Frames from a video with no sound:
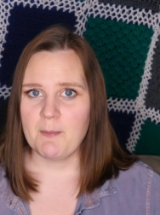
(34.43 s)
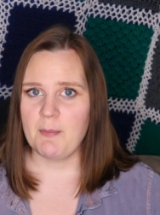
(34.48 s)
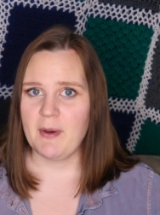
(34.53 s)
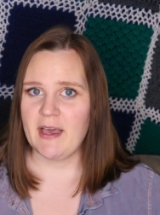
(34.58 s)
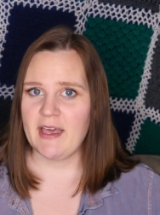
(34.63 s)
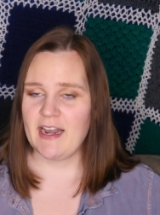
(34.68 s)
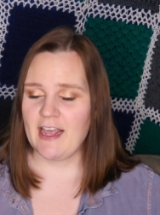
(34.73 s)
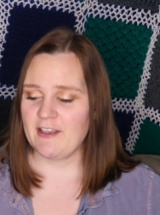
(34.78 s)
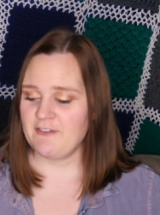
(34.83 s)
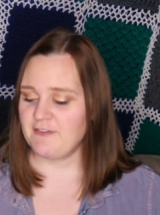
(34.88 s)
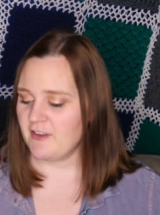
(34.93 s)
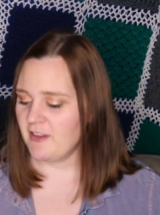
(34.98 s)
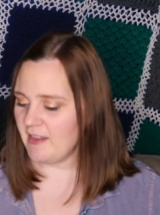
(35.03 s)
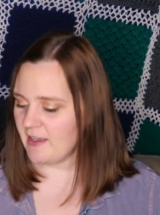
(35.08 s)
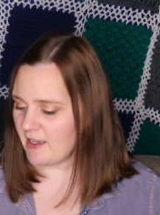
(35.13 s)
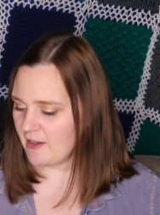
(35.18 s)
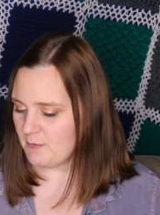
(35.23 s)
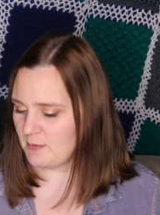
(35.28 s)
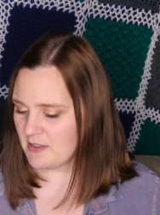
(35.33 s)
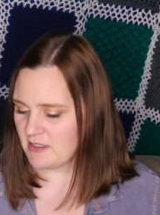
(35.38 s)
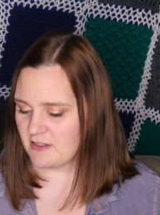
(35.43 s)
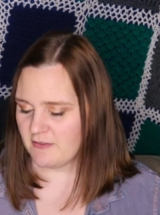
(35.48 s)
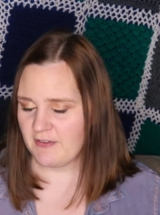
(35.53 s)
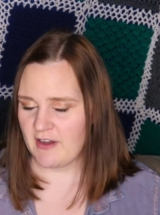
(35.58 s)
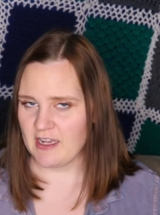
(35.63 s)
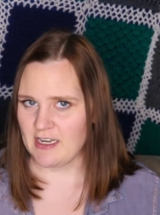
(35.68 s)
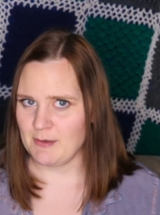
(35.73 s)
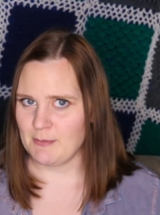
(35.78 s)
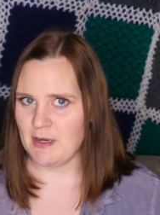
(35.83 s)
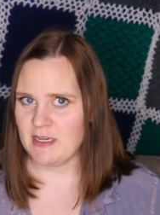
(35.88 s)
but I feel like I've been
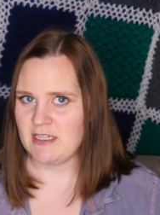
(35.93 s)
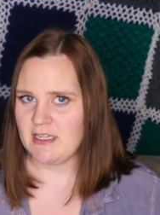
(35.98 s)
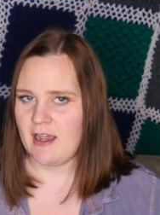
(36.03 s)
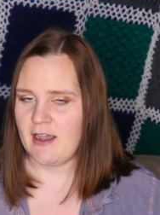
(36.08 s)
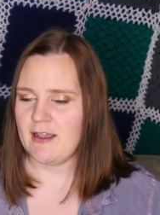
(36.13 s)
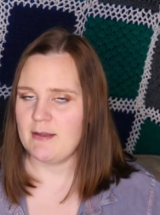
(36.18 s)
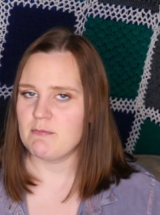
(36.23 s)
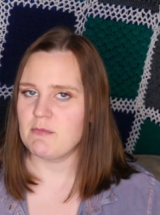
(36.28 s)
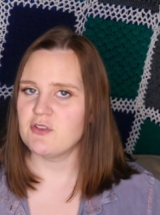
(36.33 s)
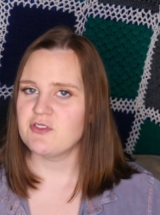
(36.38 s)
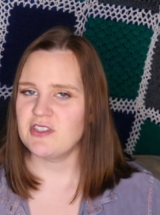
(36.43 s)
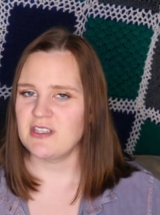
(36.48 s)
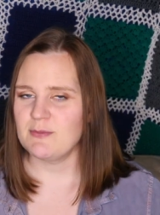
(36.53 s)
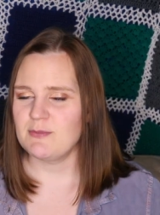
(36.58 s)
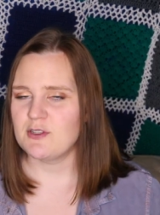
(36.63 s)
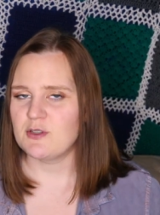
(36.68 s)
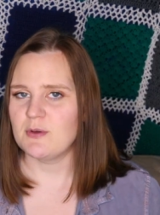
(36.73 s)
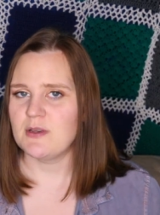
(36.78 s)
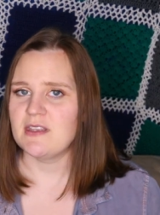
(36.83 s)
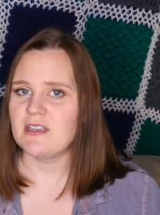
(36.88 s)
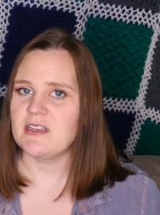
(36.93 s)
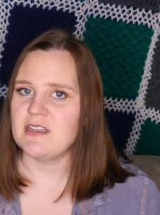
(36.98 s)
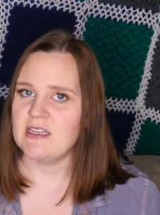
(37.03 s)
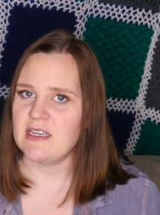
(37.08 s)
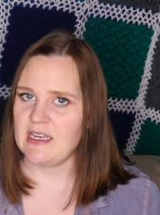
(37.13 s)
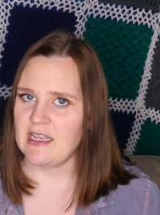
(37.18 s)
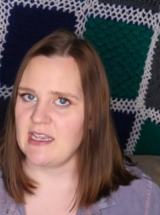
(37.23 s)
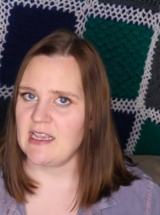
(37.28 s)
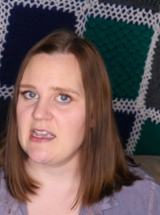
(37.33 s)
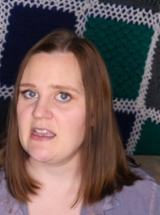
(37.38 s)
dividing my time mostly between the
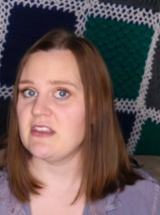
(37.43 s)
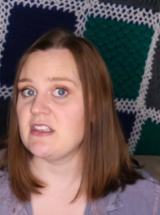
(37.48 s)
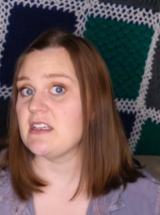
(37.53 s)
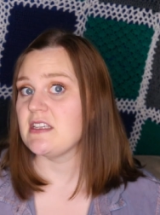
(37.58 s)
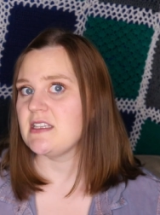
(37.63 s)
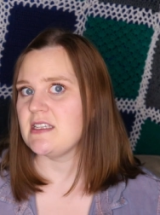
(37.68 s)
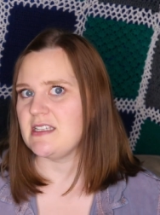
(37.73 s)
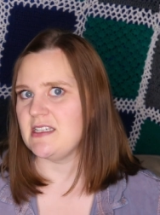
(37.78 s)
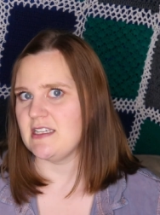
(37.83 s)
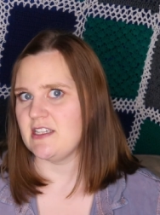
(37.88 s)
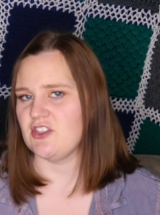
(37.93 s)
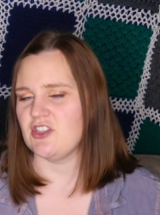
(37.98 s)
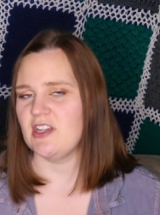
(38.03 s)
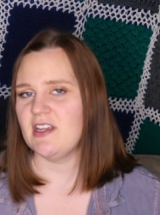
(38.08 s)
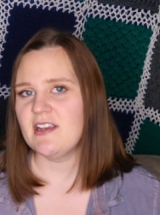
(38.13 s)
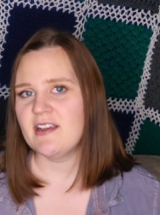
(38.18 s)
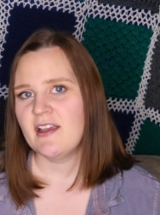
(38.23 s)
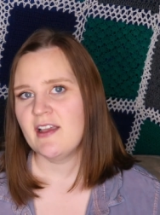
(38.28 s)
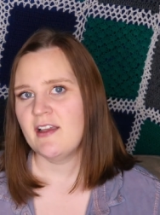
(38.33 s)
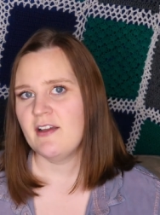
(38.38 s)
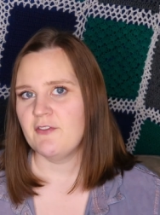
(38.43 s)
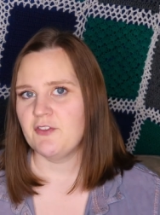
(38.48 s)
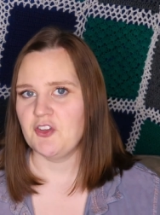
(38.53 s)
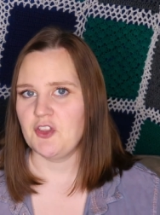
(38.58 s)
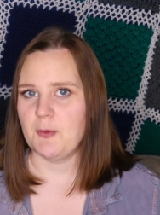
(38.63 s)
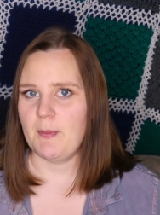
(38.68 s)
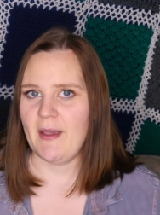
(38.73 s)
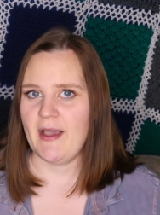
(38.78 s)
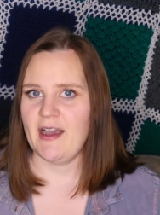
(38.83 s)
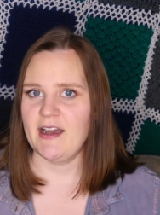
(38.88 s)
knitting and the stitching for
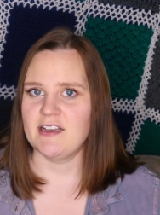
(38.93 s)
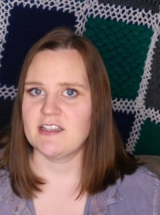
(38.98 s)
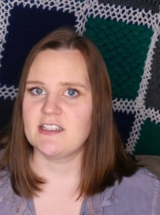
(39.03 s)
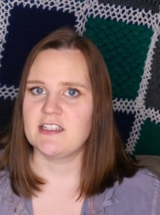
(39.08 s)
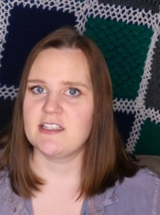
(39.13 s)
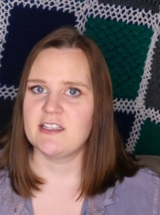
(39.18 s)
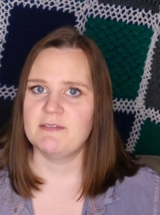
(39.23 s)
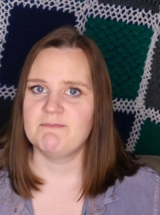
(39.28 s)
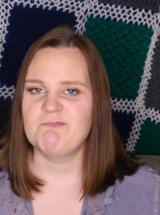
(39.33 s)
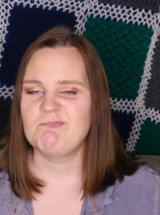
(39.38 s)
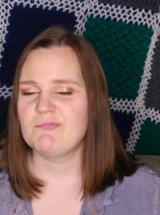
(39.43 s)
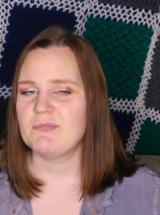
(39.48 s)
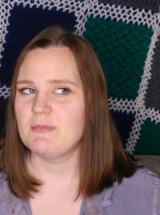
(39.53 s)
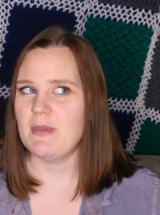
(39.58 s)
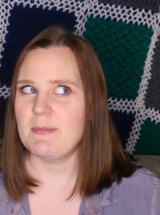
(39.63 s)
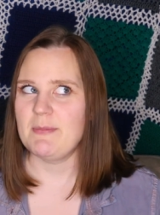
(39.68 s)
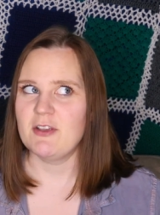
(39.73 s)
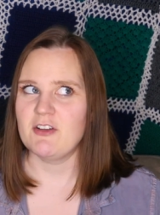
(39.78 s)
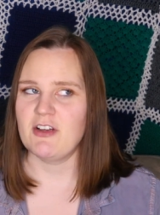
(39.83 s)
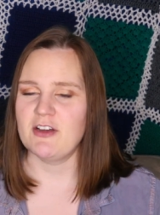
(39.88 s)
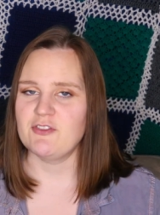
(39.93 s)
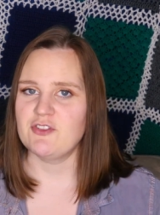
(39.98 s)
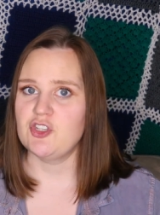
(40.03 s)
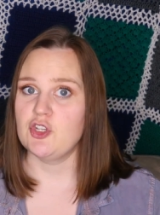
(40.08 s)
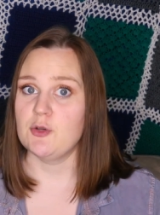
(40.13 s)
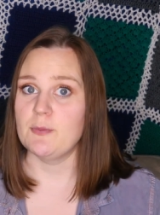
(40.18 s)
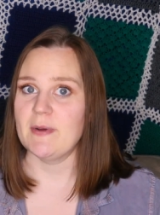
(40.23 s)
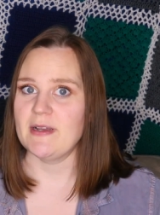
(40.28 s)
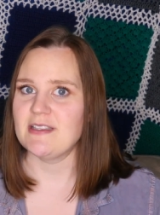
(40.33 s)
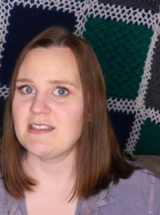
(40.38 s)
the past maybe around
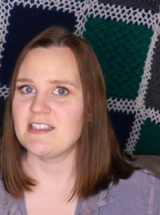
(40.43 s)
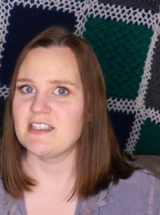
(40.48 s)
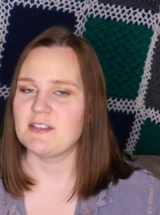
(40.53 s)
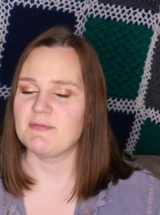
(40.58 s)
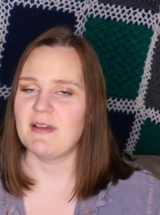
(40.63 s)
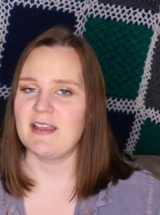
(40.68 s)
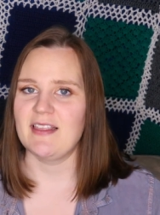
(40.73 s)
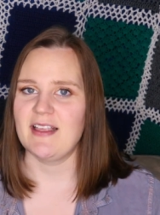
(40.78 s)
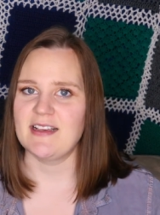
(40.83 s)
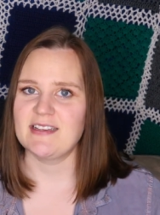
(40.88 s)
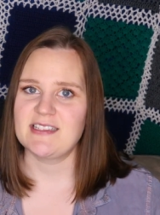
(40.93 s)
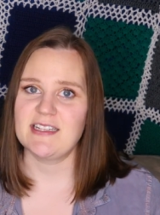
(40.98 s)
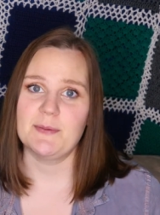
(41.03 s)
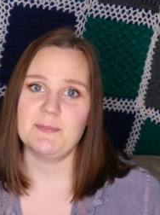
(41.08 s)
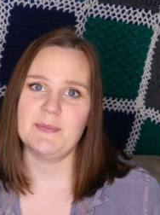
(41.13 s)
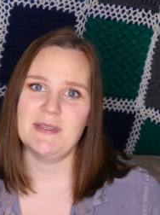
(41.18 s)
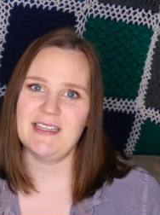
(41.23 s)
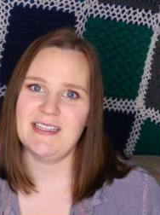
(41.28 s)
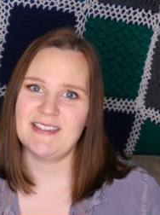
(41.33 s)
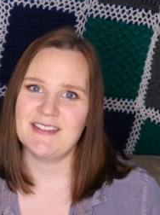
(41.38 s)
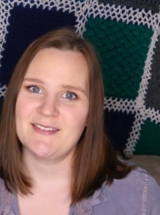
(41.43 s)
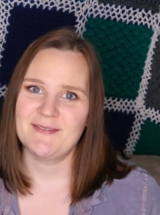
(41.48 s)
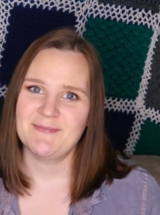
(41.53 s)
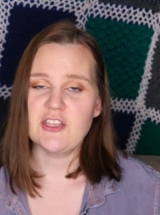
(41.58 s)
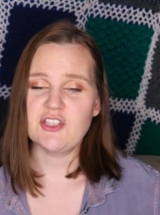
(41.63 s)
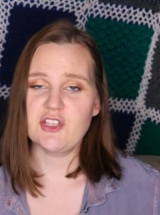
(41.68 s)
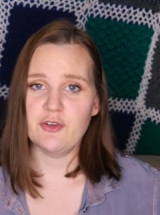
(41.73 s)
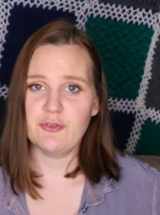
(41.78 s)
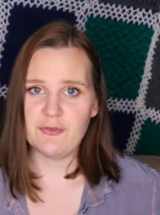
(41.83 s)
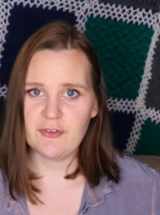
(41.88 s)
two months since my last update.
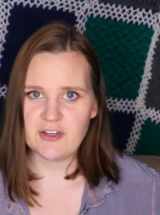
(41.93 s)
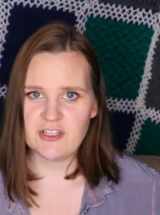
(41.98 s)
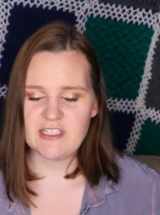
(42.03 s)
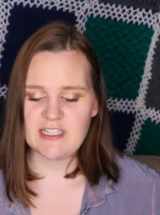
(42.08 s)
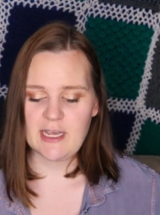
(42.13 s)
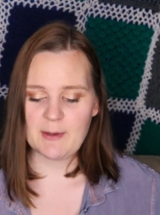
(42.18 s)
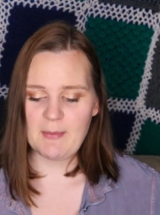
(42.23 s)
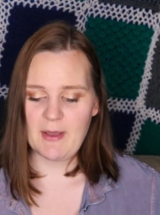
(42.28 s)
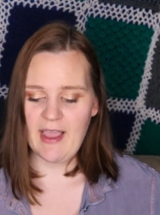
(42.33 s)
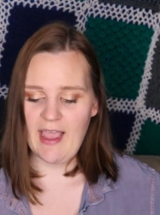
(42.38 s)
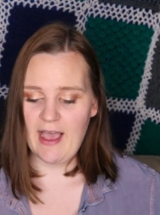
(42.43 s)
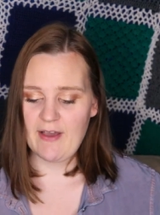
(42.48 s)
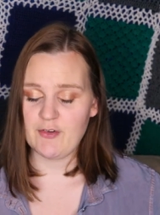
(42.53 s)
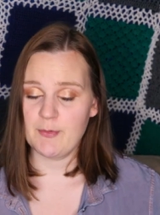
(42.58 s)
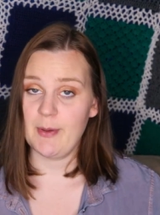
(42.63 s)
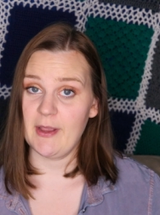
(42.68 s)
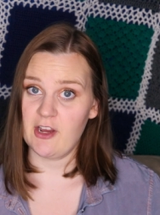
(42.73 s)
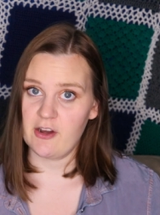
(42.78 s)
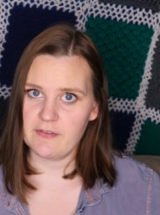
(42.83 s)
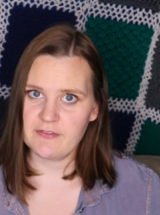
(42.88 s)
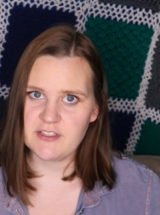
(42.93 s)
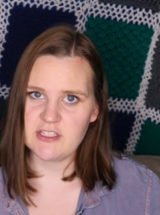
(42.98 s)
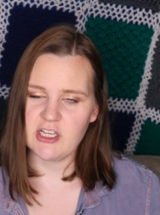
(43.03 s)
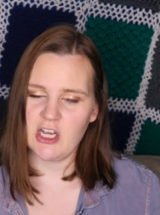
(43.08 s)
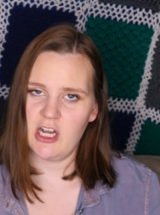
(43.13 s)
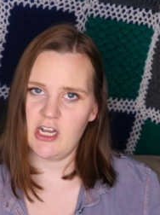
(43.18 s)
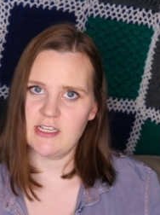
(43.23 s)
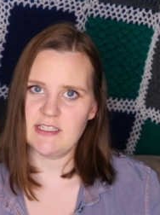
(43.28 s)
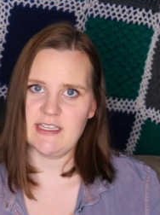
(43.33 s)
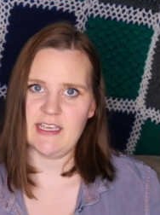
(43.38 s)
So first up, I have a pair of
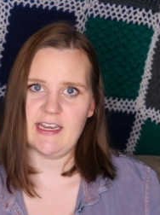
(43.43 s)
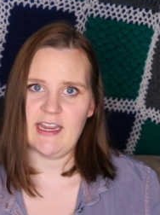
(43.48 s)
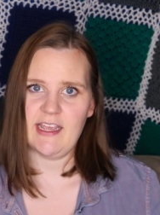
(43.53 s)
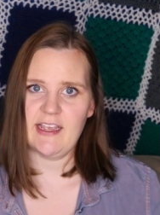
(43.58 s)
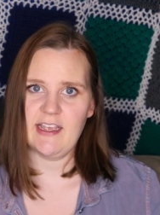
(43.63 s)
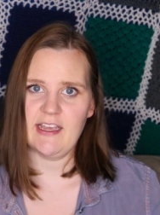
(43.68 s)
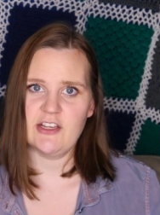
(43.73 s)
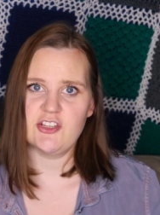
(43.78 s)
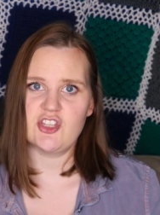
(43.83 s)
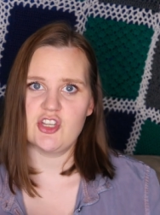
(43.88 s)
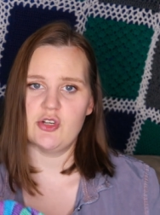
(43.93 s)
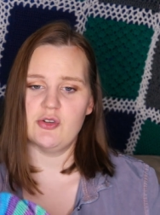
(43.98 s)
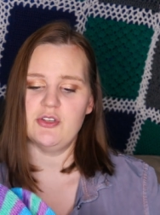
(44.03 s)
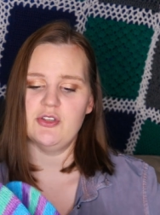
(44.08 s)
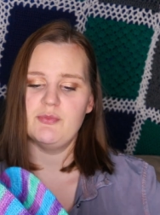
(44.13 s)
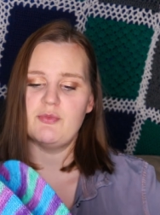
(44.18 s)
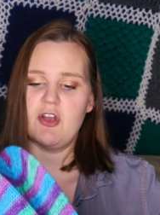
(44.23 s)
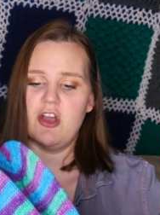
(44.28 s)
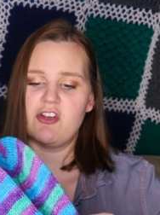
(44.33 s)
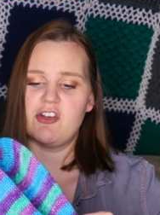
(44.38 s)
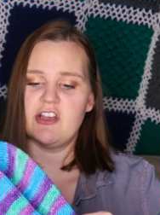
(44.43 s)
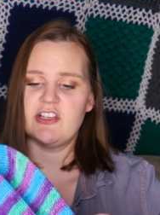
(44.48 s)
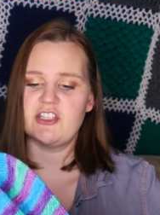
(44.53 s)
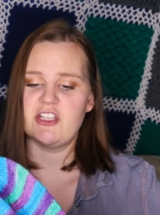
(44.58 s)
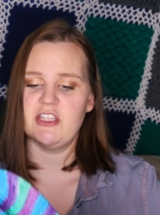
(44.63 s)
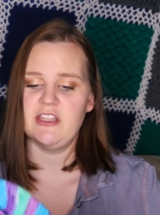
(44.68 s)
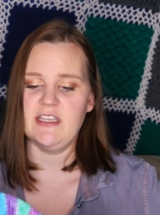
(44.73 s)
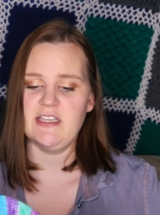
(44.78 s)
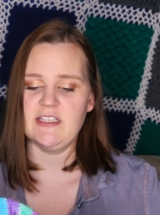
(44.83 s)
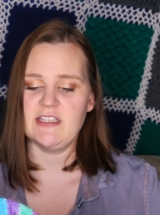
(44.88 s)
socks and I had shown you progress
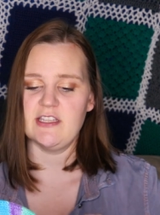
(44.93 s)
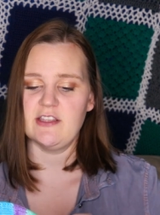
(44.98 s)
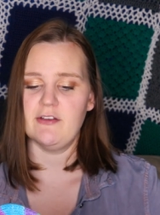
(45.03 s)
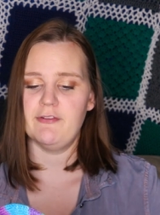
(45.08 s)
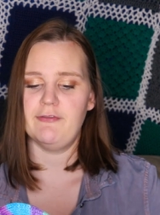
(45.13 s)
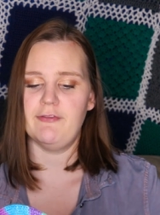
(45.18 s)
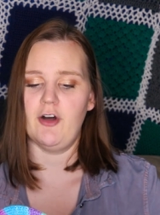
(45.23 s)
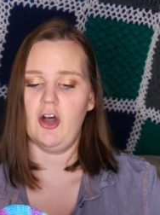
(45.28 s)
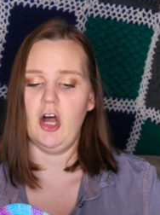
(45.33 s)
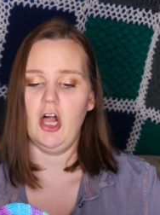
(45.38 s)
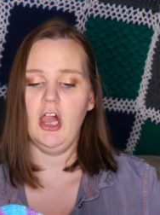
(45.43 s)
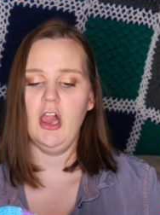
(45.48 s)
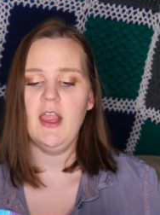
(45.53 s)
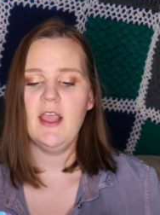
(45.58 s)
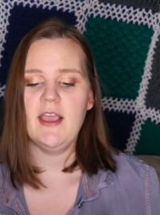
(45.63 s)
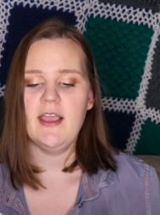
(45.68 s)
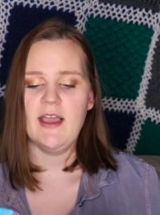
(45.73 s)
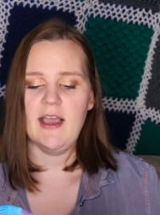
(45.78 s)
on these in the fall.